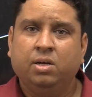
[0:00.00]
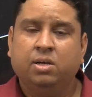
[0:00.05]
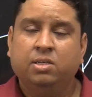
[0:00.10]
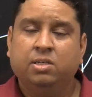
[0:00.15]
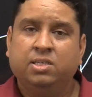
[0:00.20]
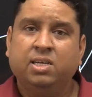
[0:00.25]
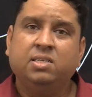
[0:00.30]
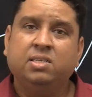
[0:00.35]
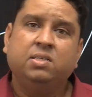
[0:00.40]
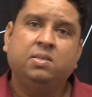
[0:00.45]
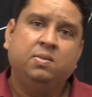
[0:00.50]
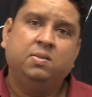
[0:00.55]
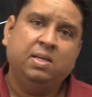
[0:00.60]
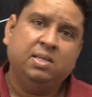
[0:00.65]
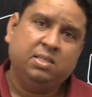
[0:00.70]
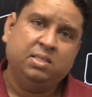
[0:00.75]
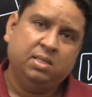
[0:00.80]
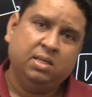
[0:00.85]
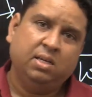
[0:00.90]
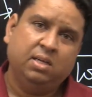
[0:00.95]
Since
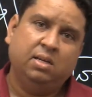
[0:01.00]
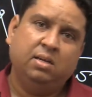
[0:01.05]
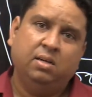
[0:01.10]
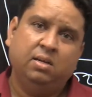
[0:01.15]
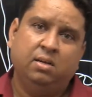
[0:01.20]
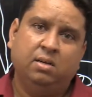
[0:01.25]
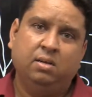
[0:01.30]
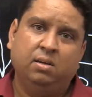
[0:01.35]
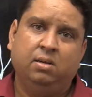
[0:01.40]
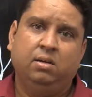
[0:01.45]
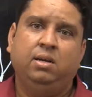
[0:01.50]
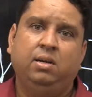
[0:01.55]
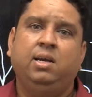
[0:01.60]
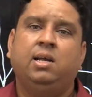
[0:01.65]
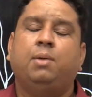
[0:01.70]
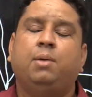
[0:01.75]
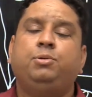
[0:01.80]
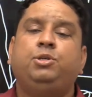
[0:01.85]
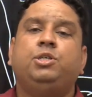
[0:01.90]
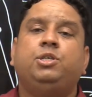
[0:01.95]
this
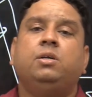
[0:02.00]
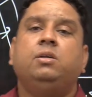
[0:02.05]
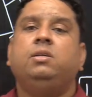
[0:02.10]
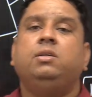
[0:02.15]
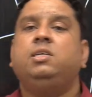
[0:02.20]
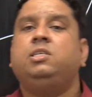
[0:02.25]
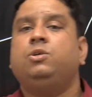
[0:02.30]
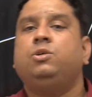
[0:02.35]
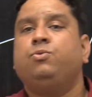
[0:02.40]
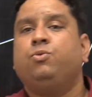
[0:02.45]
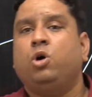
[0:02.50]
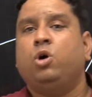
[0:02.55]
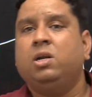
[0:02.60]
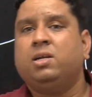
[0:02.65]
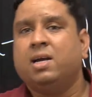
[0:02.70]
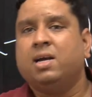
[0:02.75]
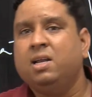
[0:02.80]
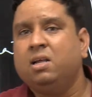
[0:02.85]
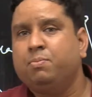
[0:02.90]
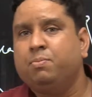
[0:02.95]
eruption, this
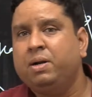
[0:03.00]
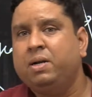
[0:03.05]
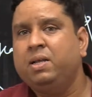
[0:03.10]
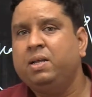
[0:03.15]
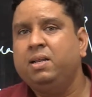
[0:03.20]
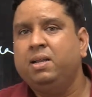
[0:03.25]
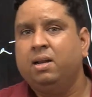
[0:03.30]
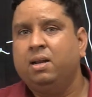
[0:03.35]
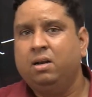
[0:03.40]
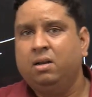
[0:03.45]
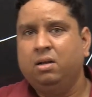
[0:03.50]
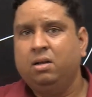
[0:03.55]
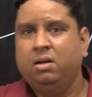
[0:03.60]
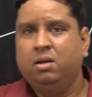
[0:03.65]
volcanic material